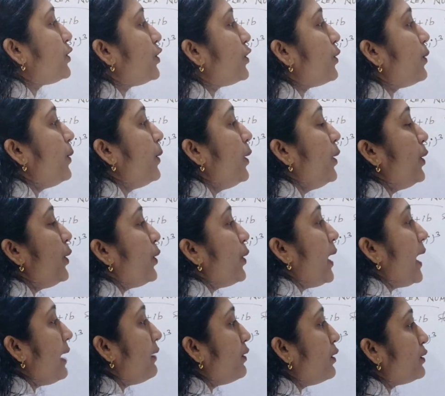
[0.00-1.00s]
cube? You
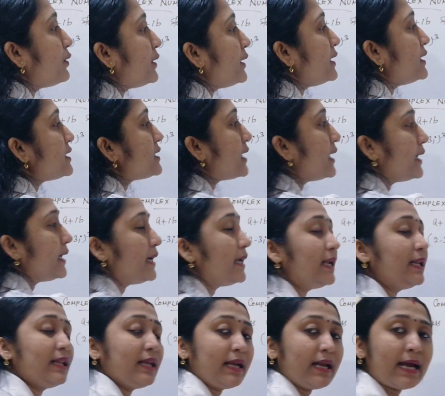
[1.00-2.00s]
have already studied
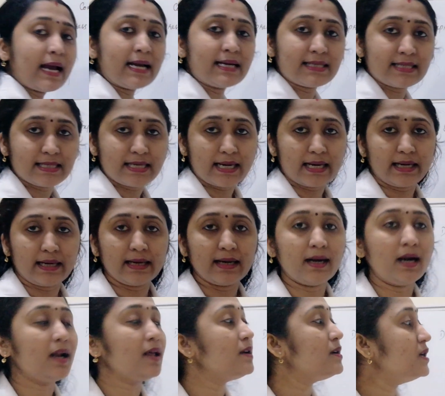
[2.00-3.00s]
in the ninth
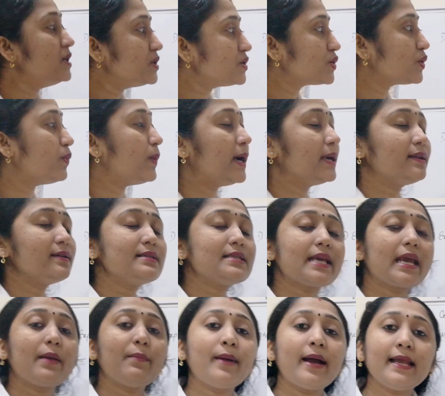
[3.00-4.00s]
standard. So what is
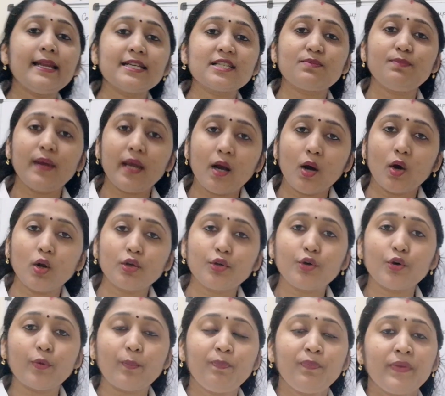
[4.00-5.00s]
a minus b whole
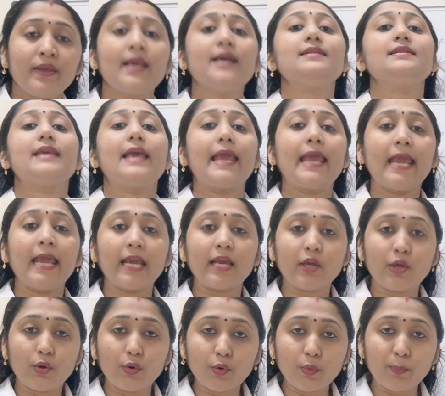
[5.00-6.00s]
cube? Yes,
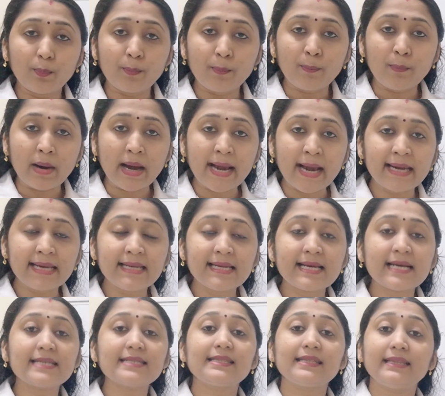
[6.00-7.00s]
a cube
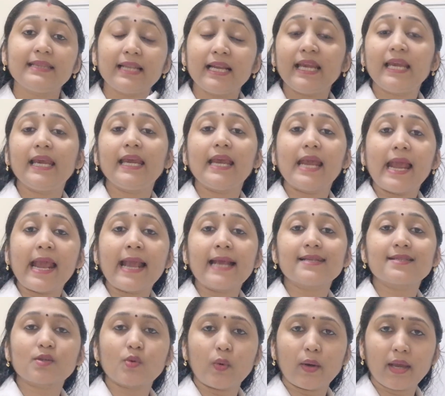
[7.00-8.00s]
minus three a
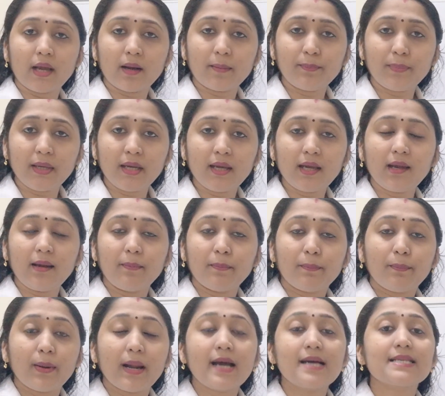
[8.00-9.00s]
square b
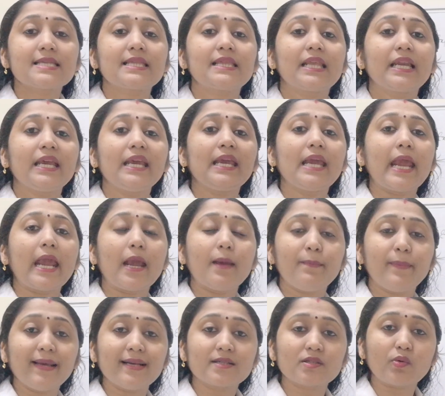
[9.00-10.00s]
plus three a
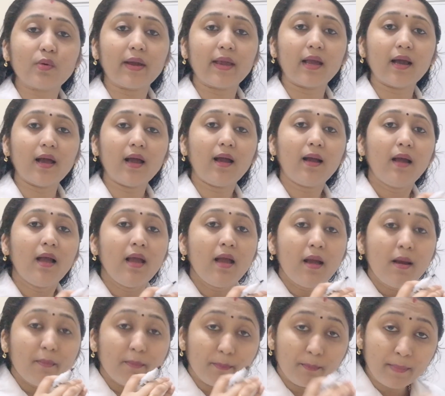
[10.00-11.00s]
b square
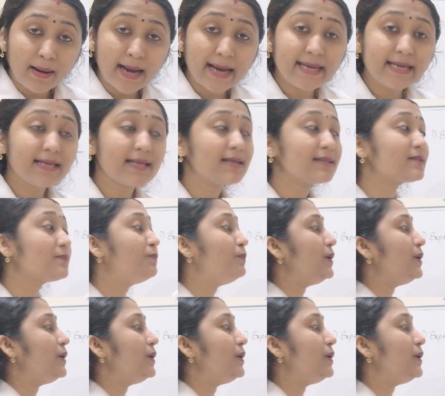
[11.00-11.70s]
minus